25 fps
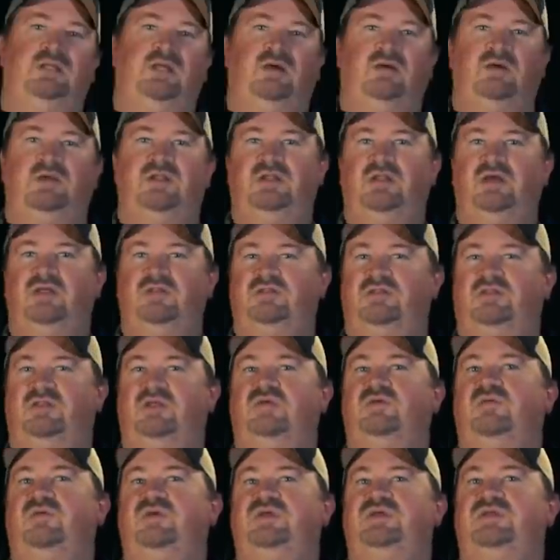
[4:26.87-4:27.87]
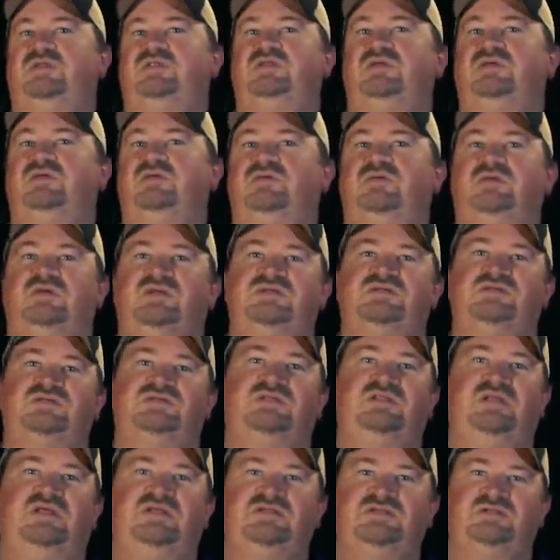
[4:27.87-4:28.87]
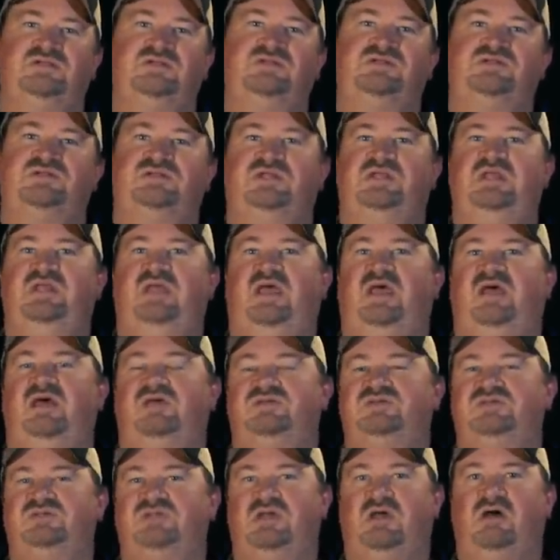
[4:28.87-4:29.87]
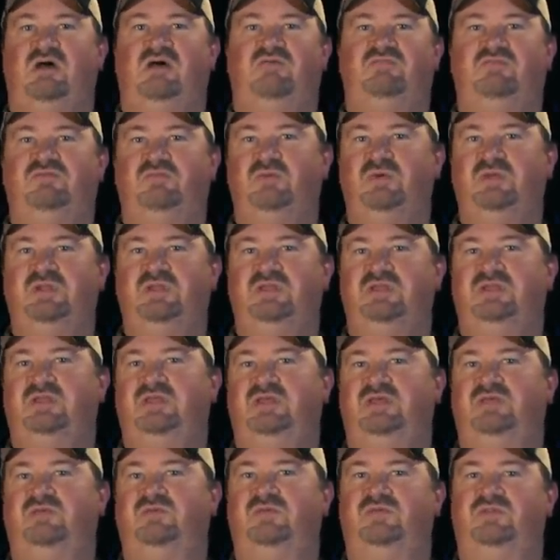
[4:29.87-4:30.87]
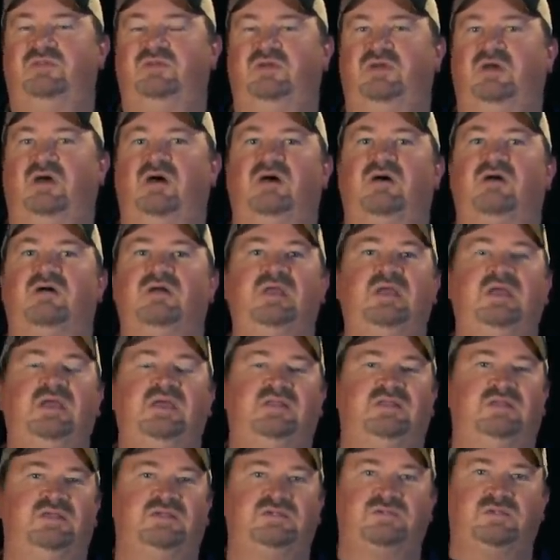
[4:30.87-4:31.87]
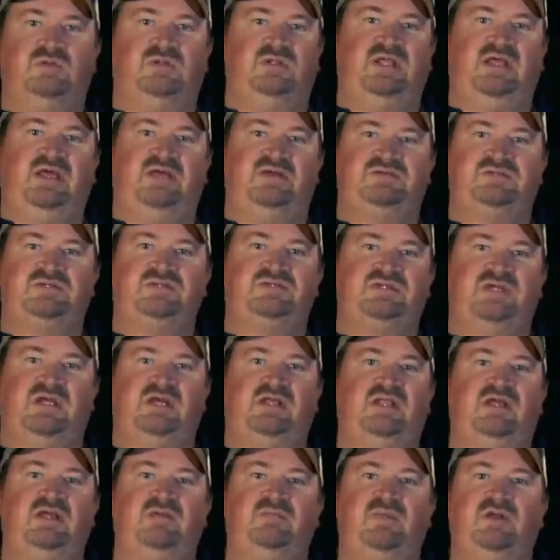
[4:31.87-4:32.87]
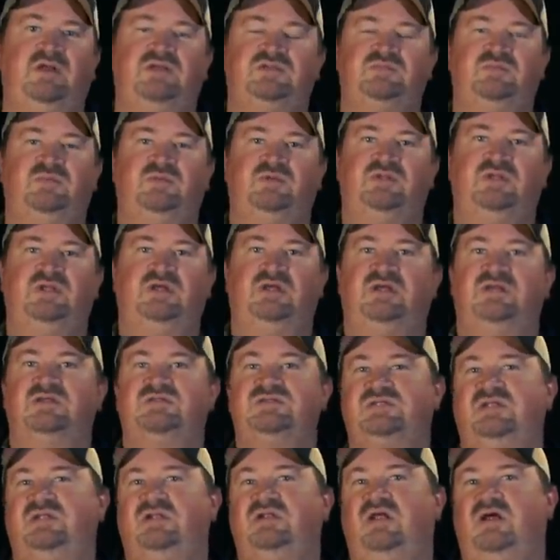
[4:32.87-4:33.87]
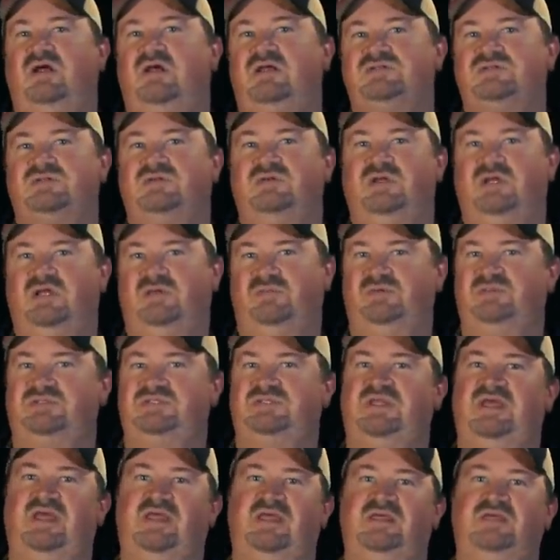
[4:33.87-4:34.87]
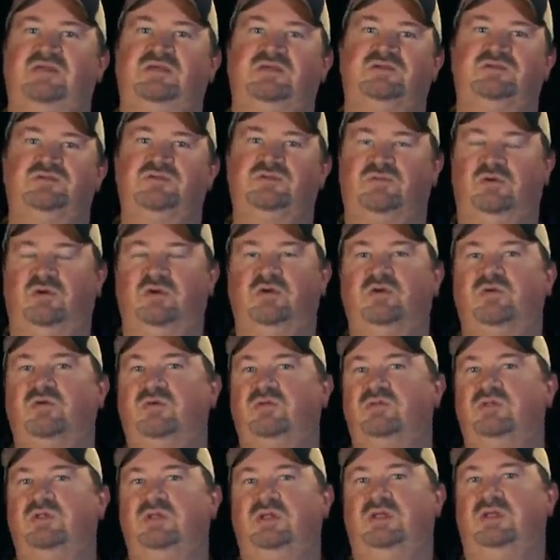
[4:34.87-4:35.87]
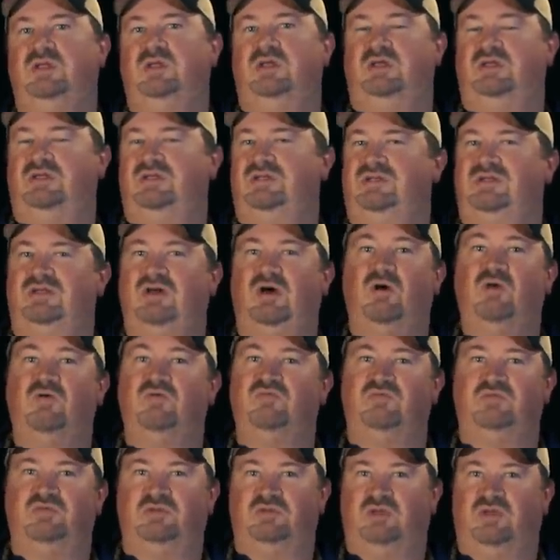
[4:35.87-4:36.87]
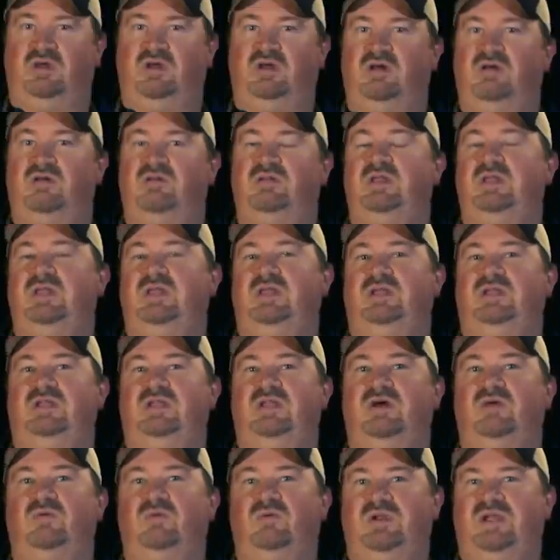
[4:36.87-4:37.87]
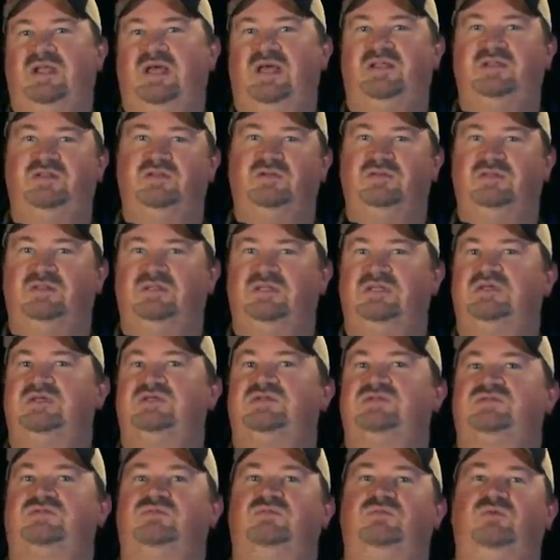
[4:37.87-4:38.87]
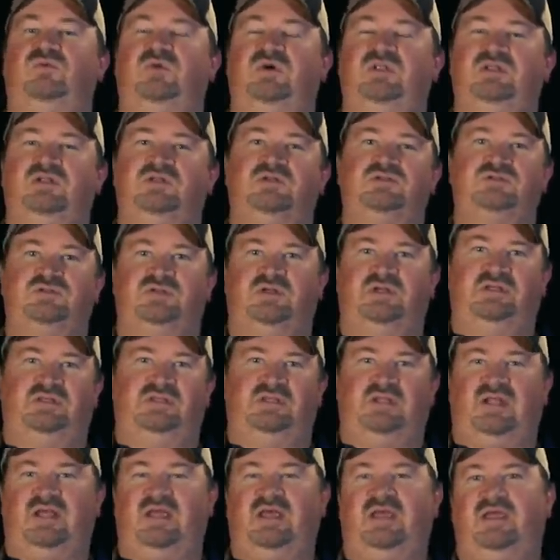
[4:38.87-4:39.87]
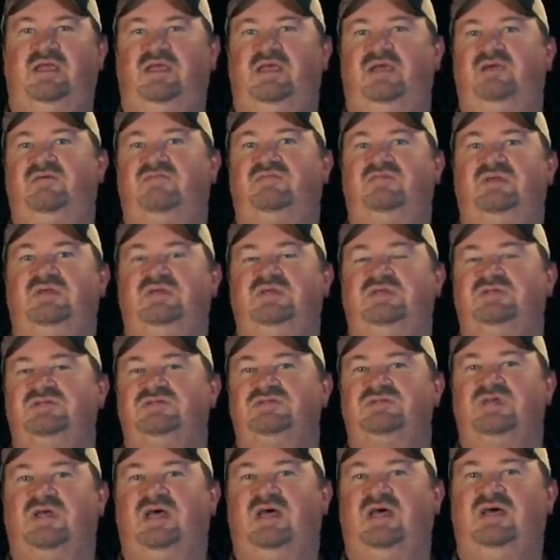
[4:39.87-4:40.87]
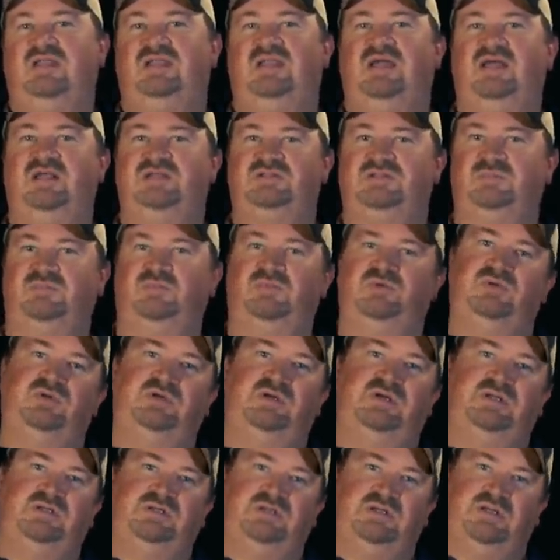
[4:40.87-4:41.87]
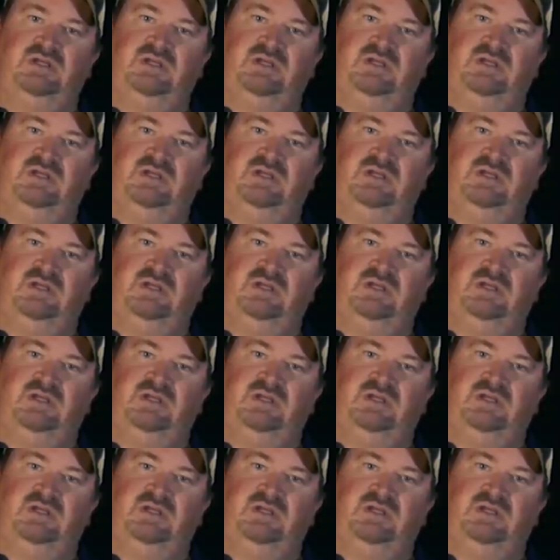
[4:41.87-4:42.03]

Now, another thing we can do is let's just see how soft we can get with the call. This will allow us to sound like multiple ducks and it'll also help us gain control uh, over the call. Now, when I do this, one little trick that I have is I like to put